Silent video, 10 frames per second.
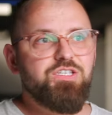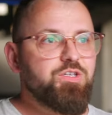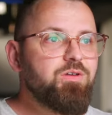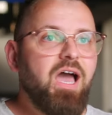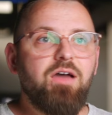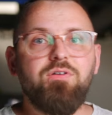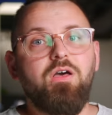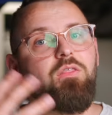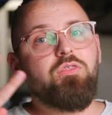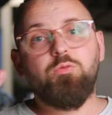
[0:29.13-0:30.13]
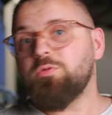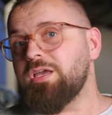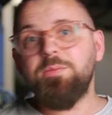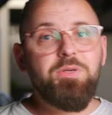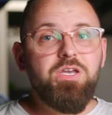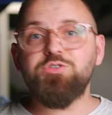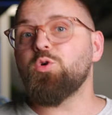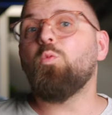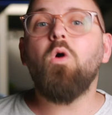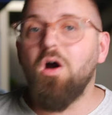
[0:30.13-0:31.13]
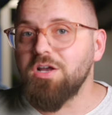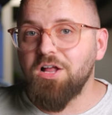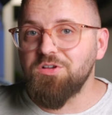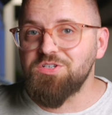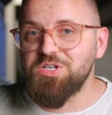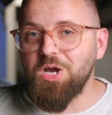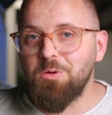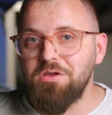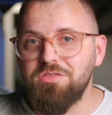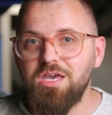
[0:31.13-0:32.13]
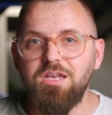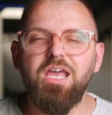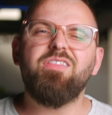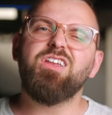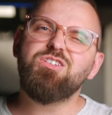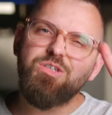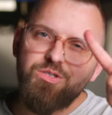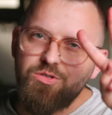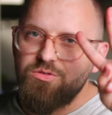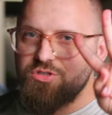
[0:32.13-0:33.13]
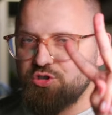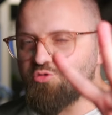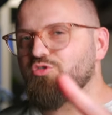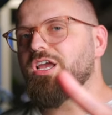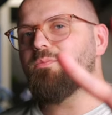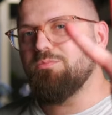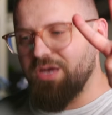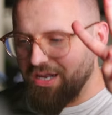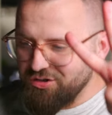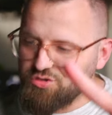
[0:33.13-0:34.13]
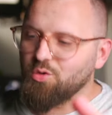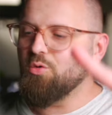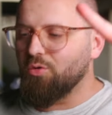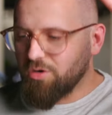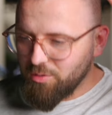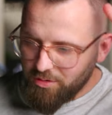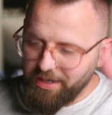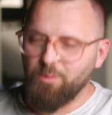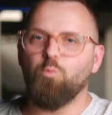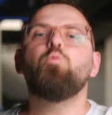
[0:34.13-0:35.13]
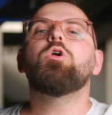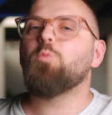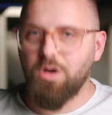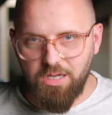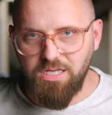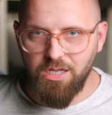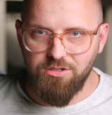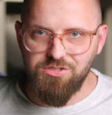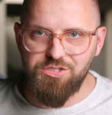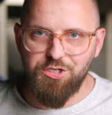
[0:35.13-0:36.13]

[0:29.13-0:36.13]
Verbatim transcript: so you have three potential wall colors to go with it, and then two trim and door and woodwork colors